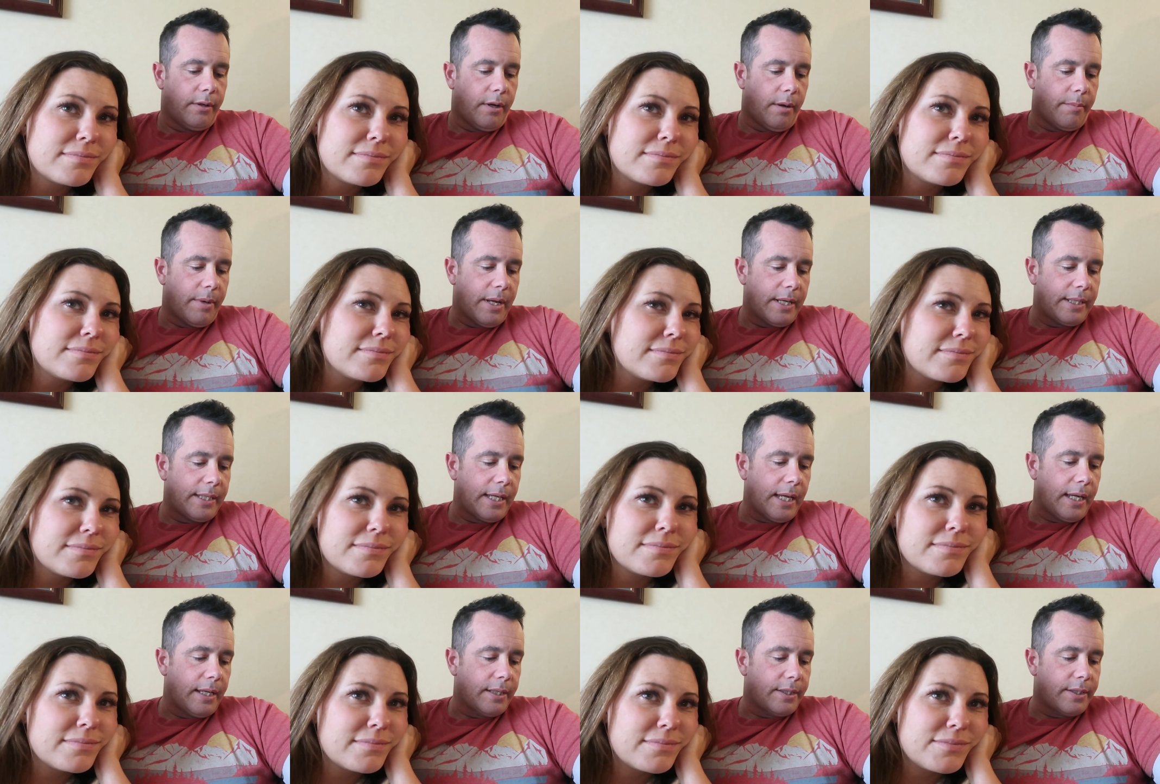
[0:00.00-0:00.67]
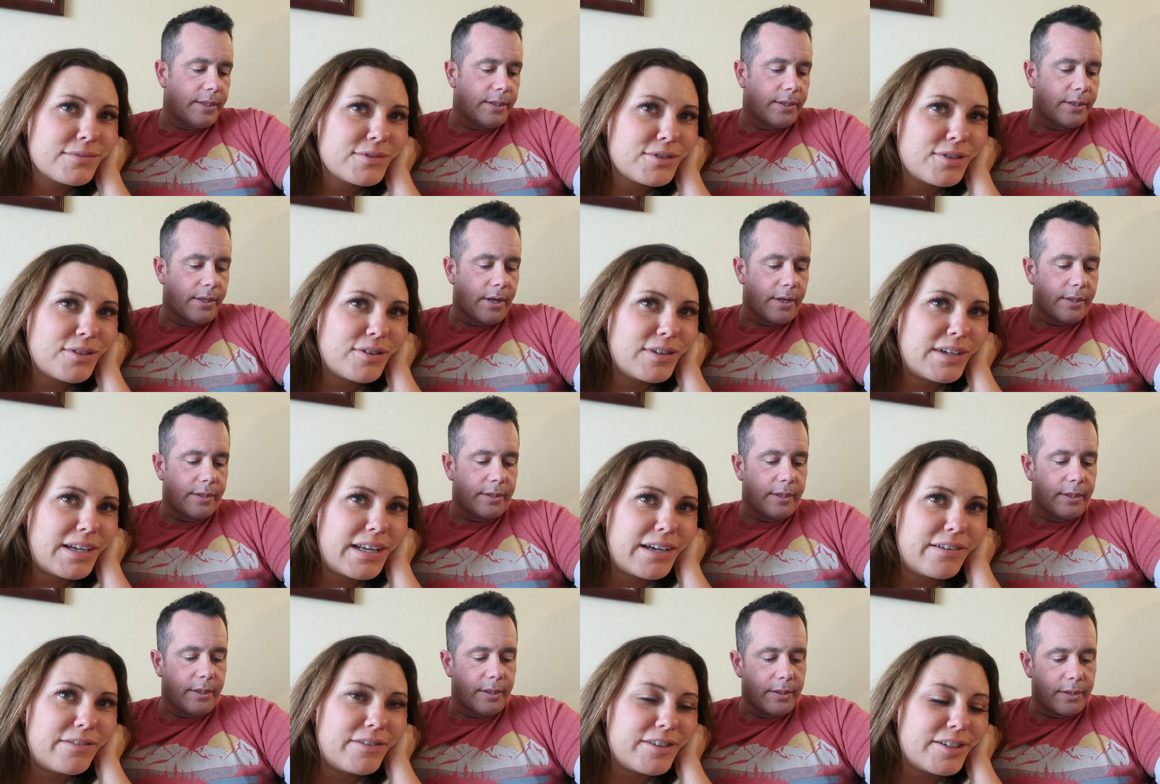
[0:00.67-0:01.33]
Speaker 1: i'm not saying it's
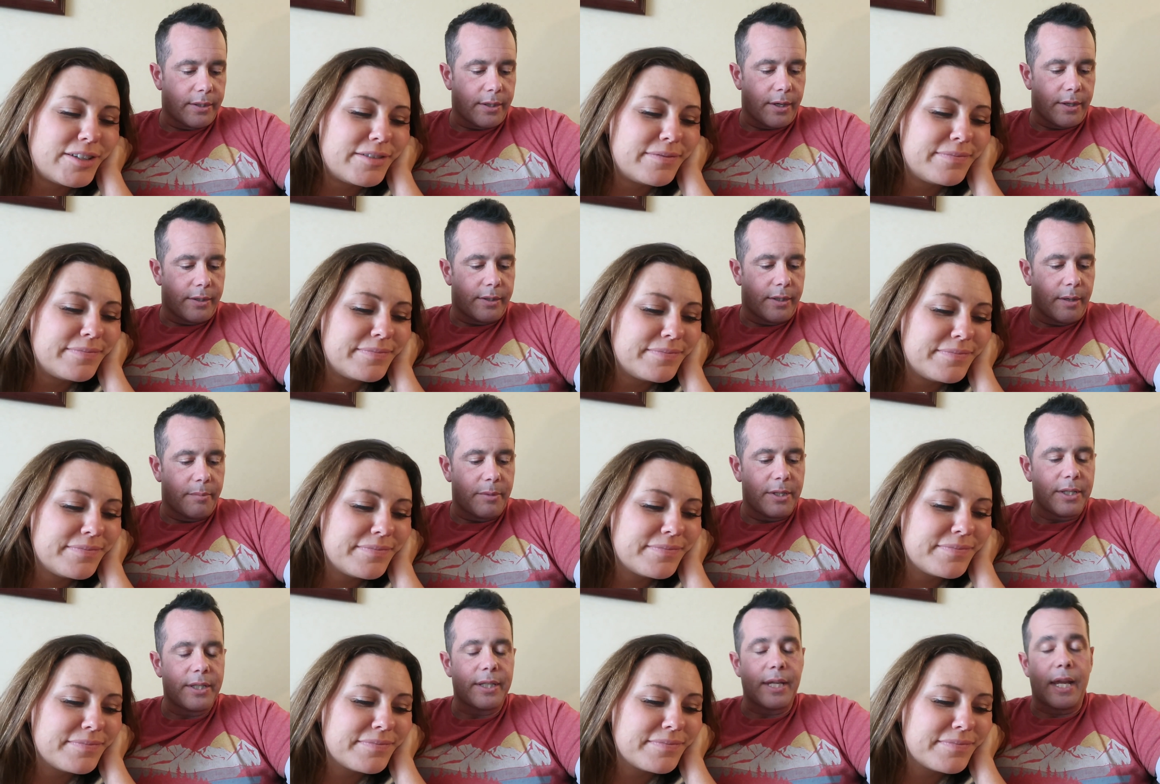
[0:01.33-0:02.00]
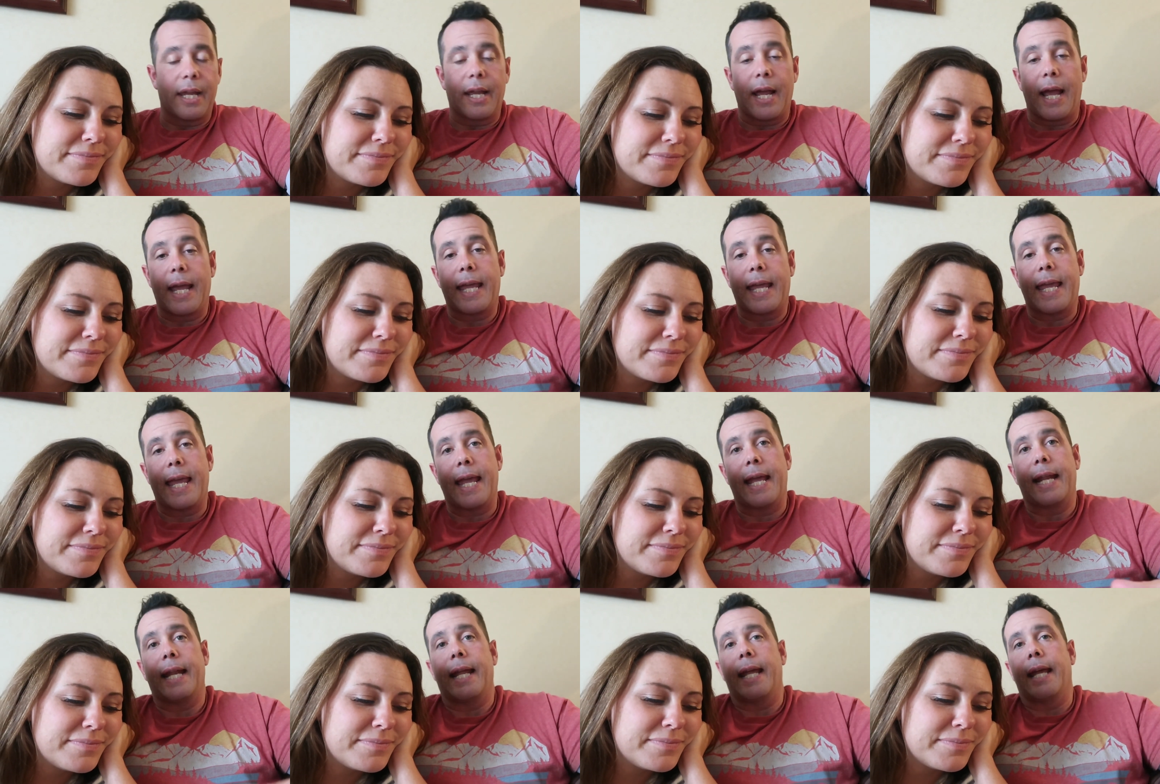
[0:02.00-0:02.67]
disgusting Never. disgusting i'm just saying i
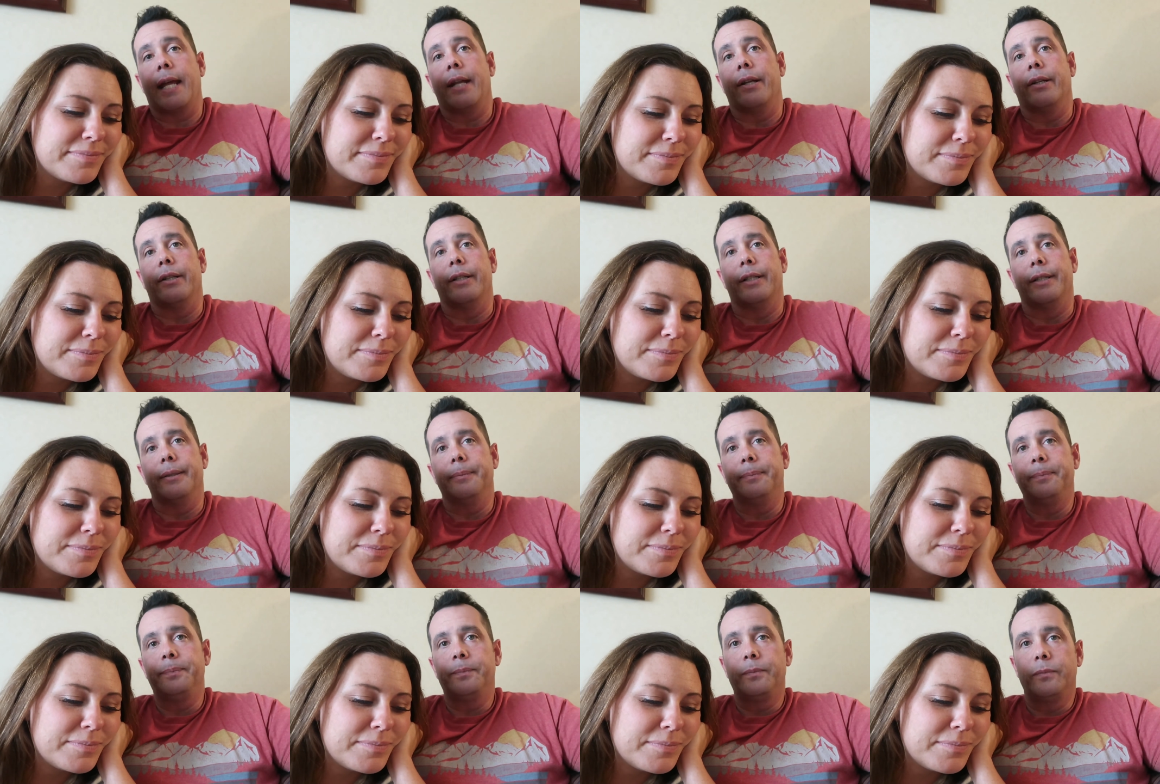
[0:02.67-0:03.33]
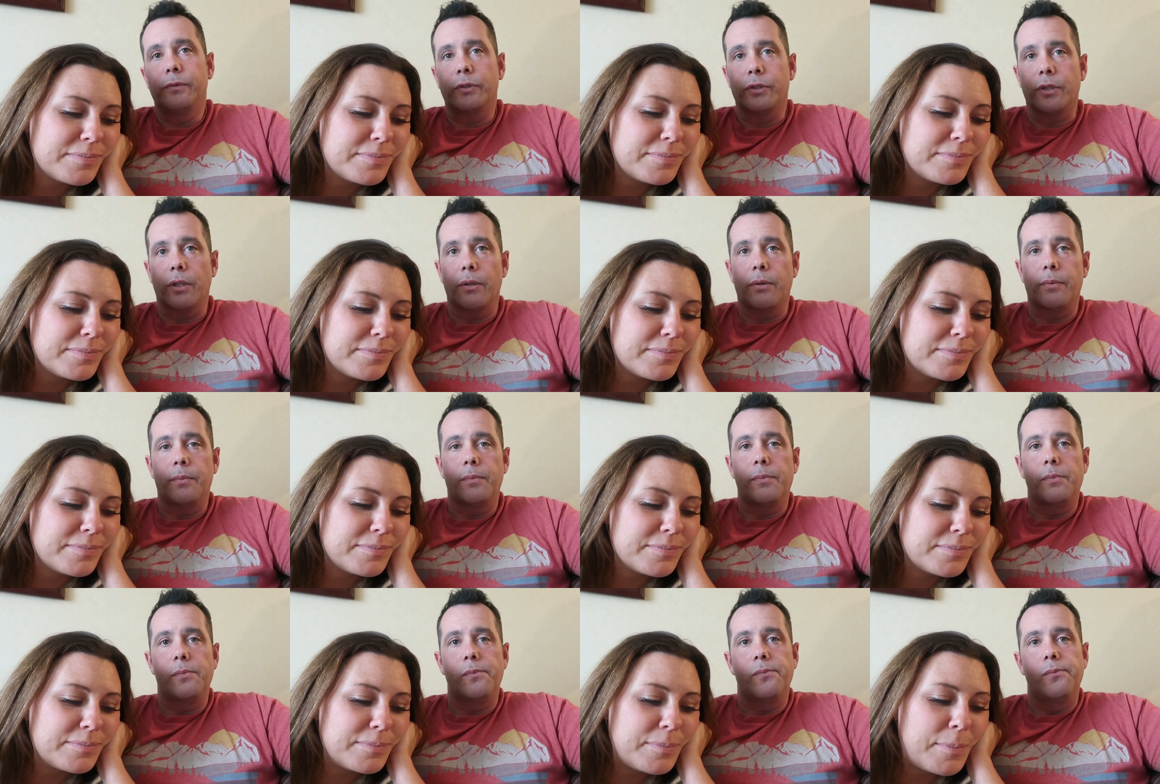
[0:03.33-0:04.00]
can't handle it so,
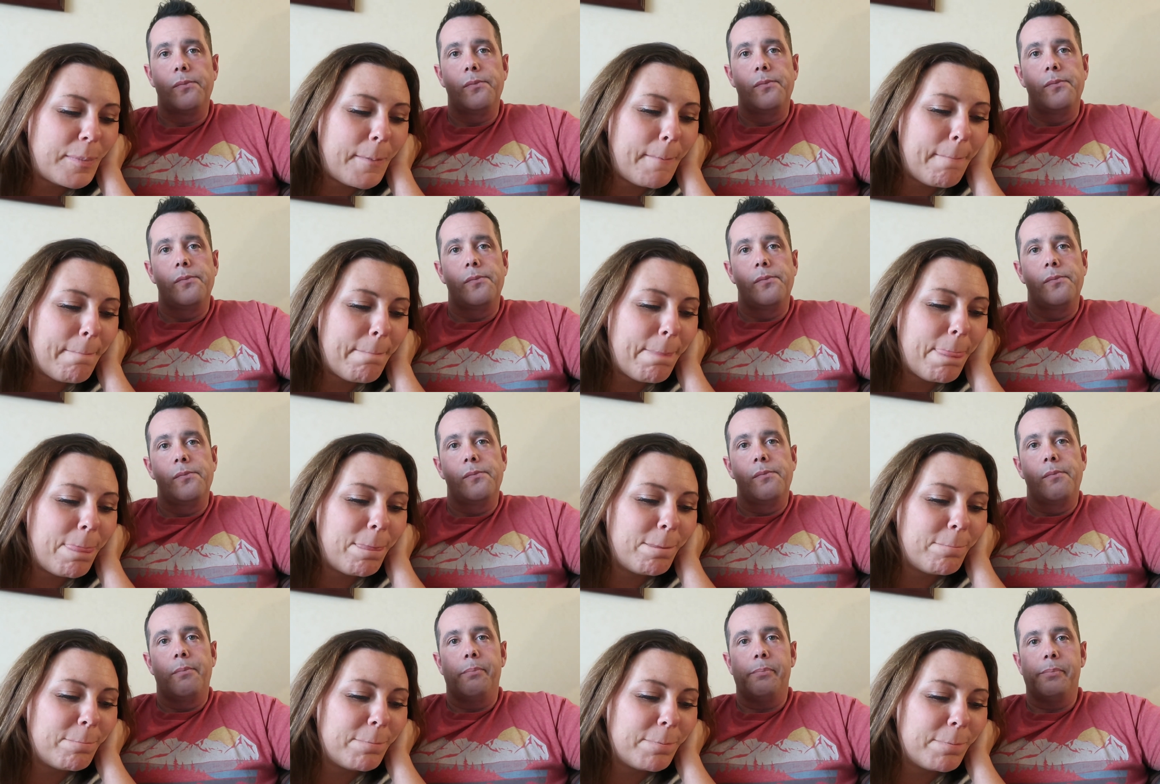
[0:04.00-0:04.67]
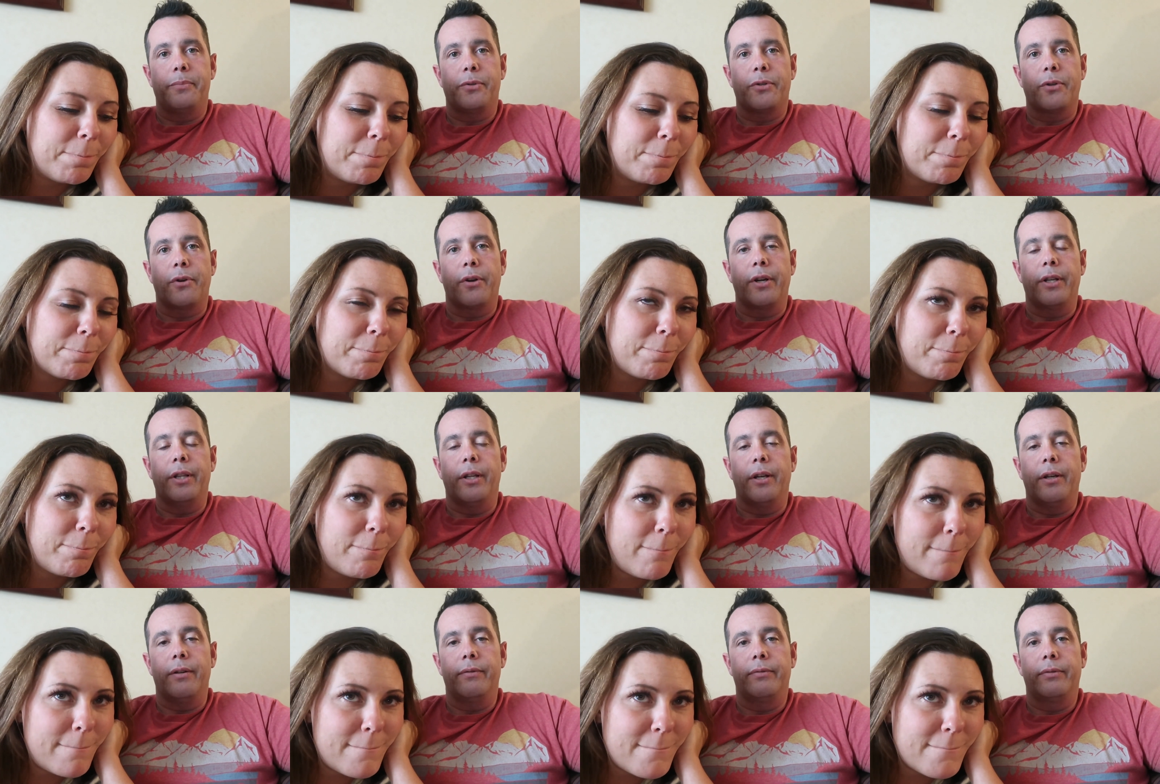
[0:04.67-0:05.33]
i'm sorry
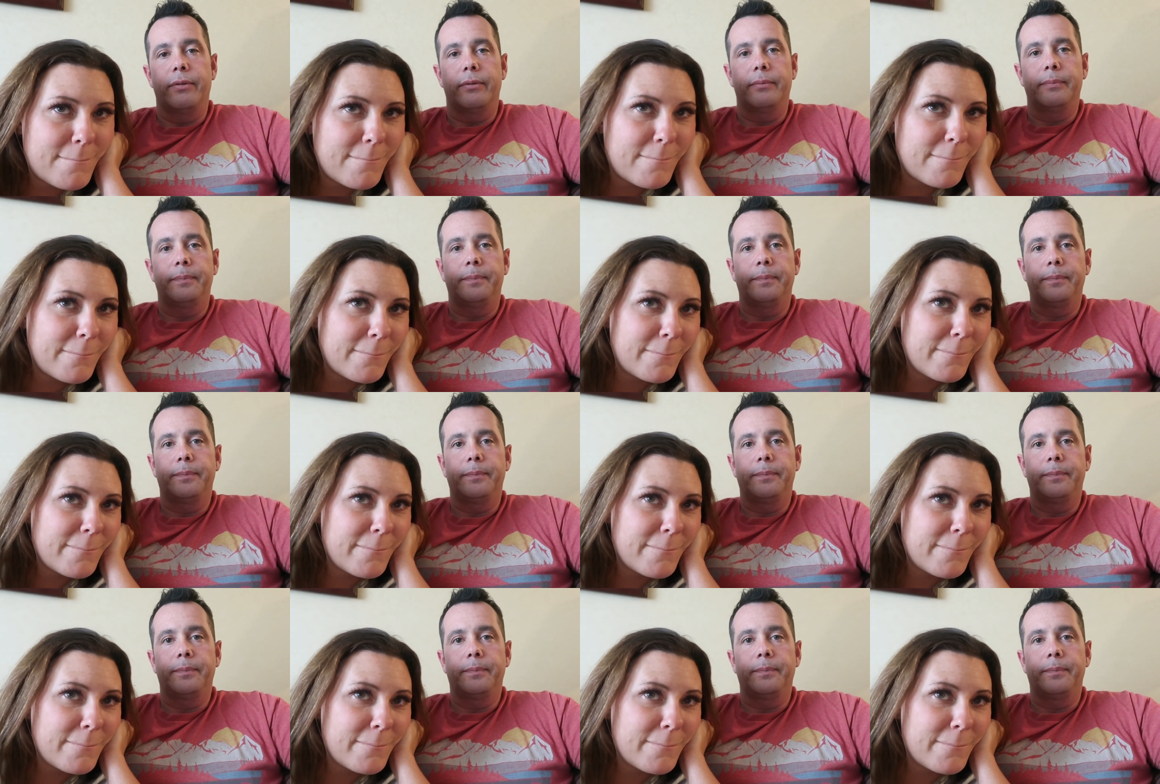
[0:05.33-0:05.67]
love